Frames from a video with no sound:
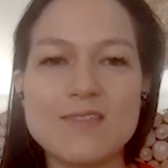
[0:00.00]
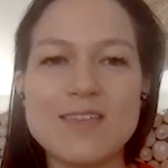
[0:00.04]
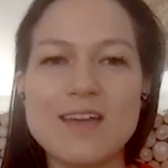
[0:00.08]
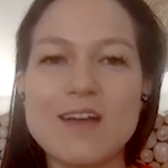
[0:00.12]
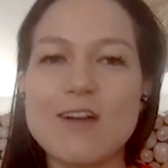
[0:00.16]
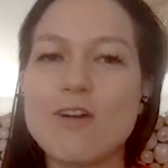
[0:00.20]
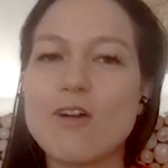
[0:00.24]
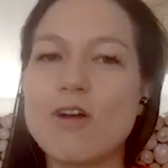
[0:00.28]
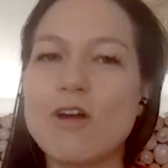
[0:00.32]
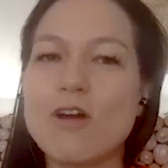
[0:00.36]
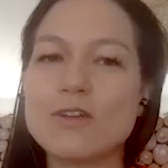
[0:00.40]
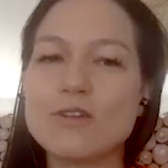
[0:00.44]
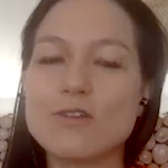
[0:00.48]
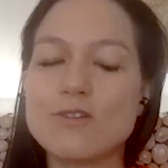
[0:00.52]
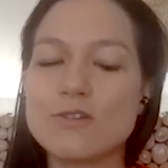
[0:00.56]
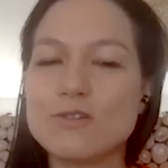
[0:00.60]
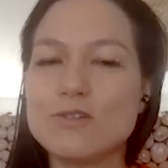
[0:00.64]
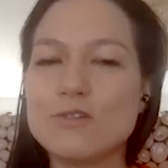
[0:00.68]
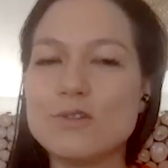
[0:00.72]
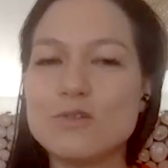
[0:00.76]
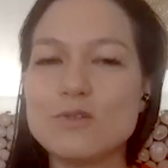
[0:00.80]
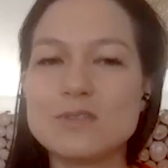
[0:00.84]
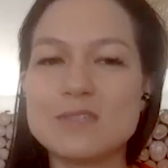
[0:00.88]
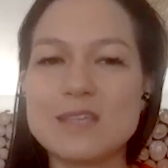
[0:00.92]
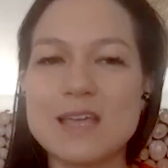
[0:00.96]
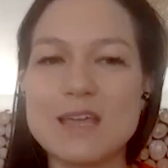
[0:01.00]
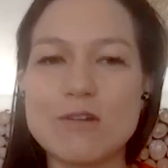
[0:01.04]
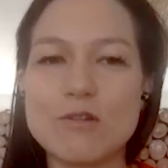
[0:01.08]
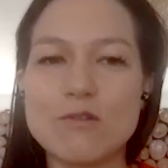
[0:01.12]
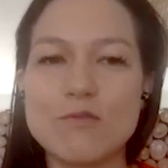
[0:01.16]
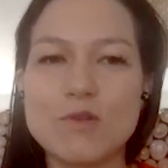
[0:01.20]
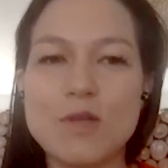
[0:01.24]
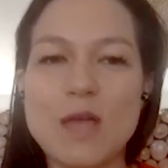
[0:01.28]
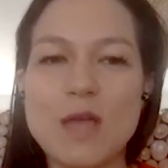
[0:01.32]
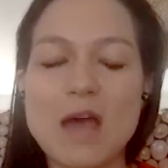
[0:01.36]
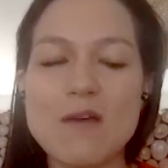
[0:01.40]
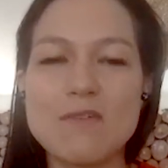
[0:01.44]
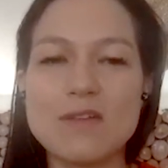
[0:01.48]
that are on your newsletter, if
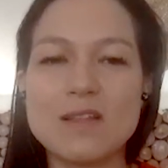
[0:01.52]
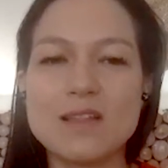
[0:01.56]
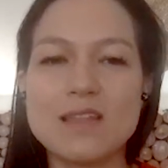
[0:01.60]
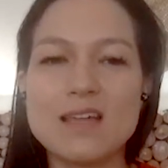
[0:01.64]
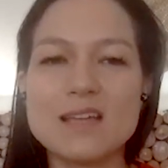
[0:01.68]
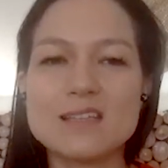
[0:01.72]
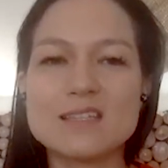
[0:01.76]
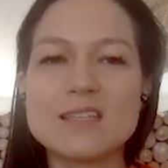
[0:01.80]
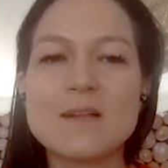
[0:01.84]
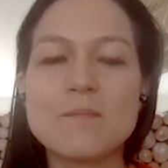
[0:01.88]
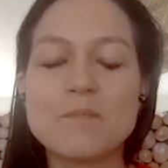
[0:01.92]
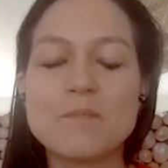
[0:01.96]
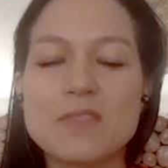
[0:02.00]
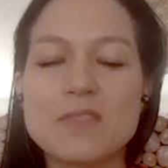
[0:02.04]
you have a list,